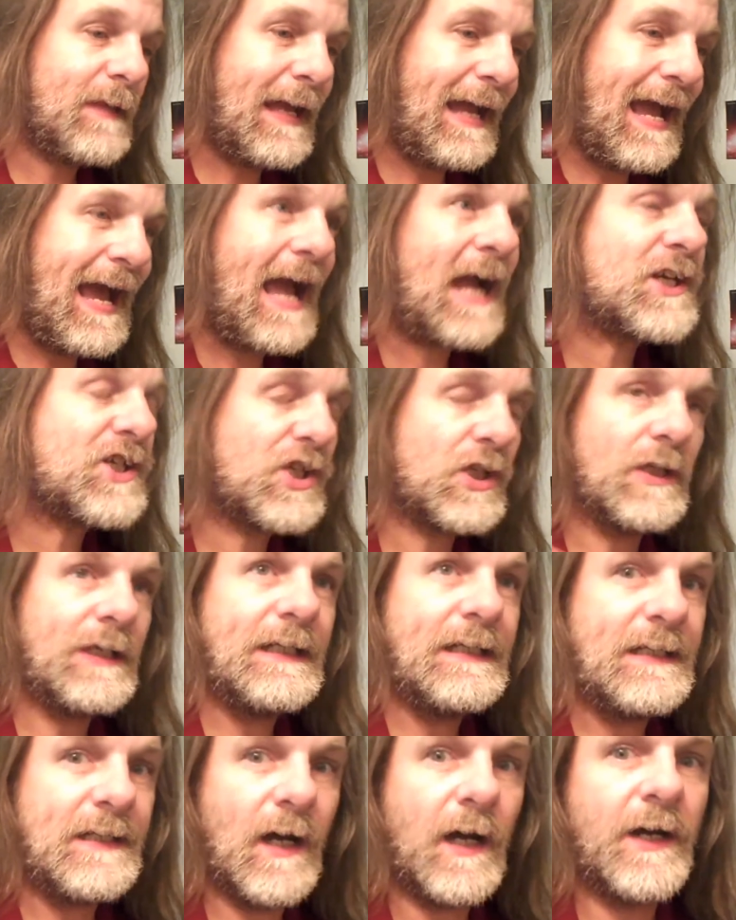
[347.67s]
actually
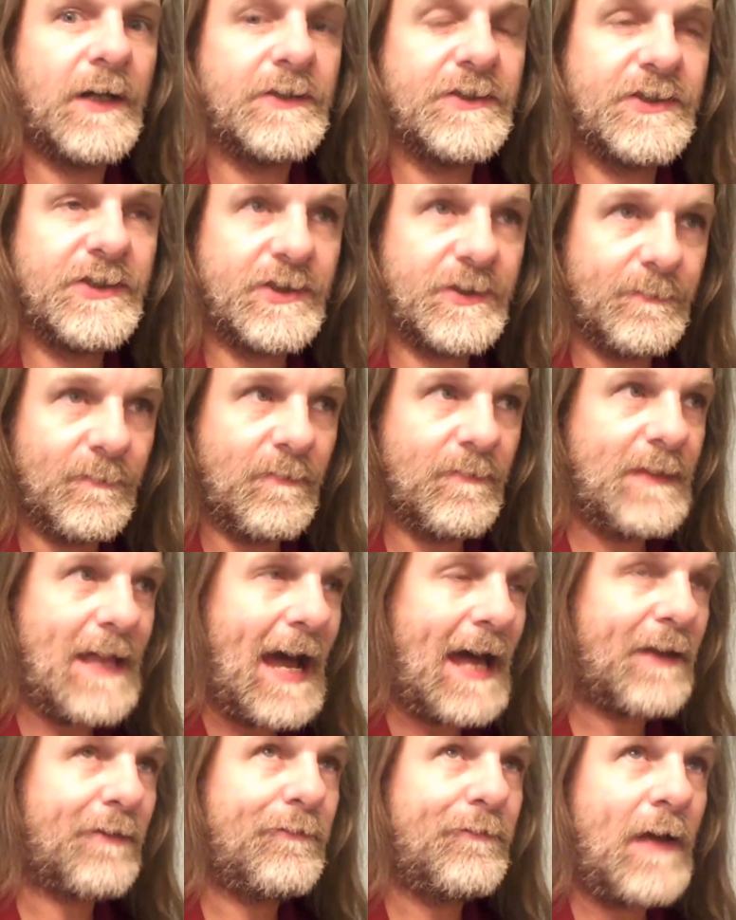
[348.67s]
does
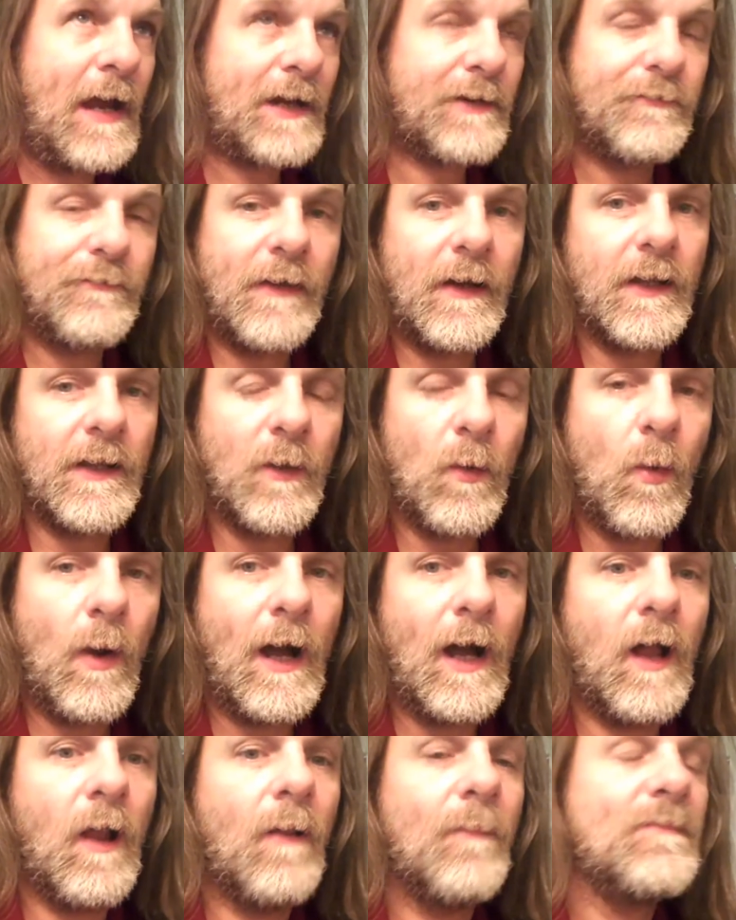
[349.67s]
that effect fairly
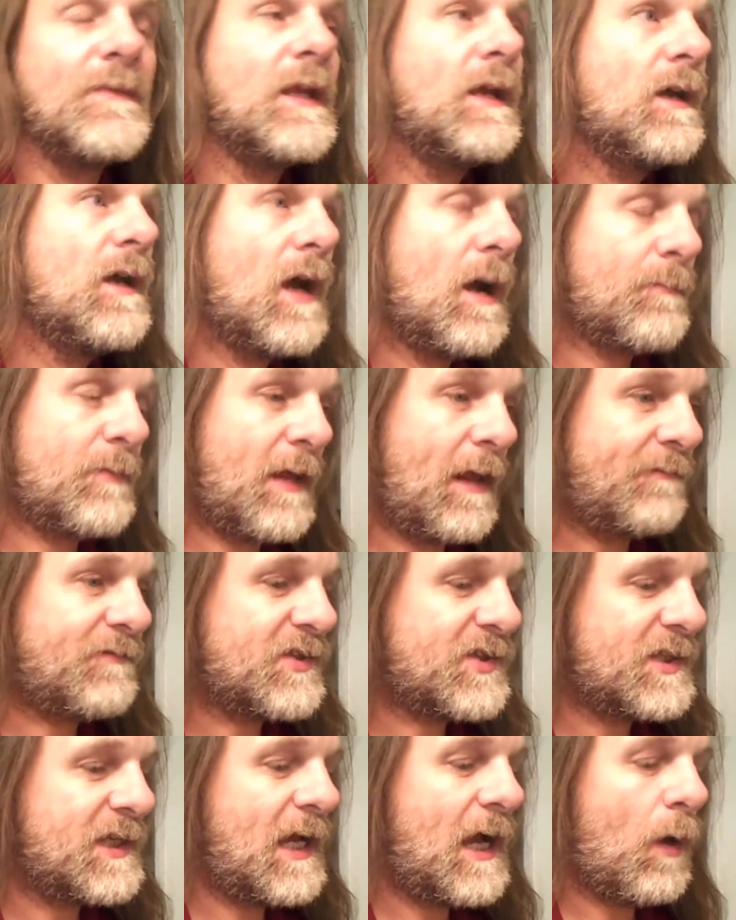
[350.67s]
well. I'm going to have to
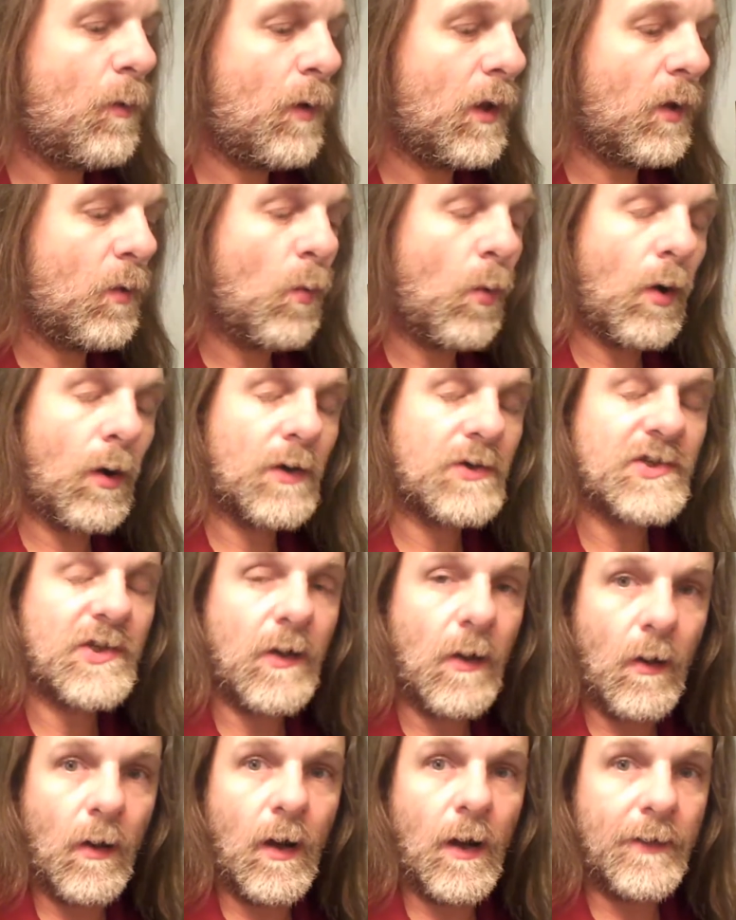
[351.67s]
see how well it works
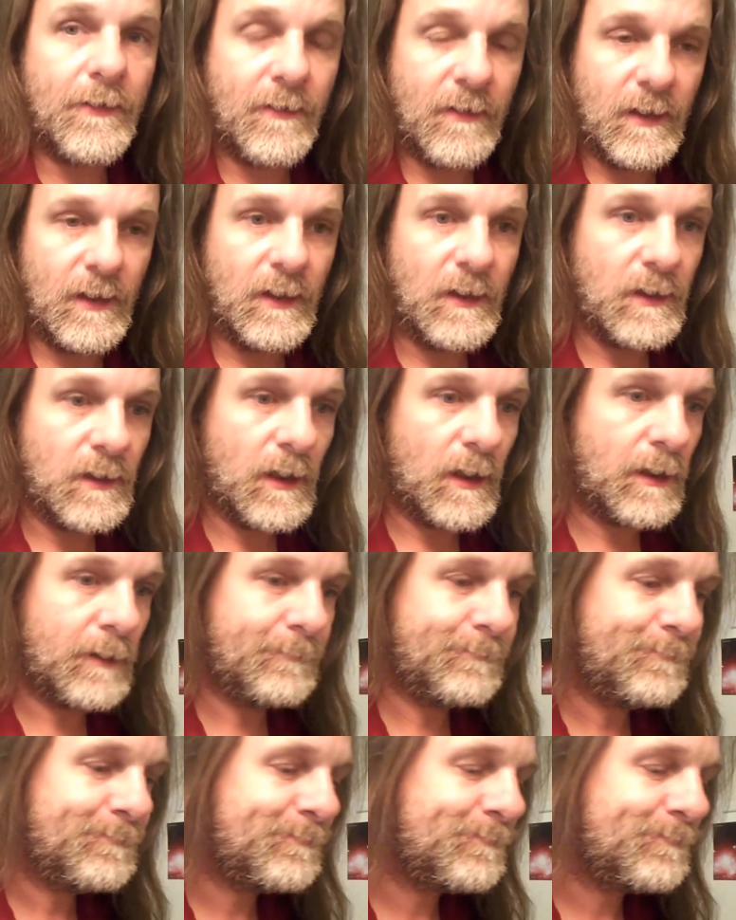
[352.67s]
on the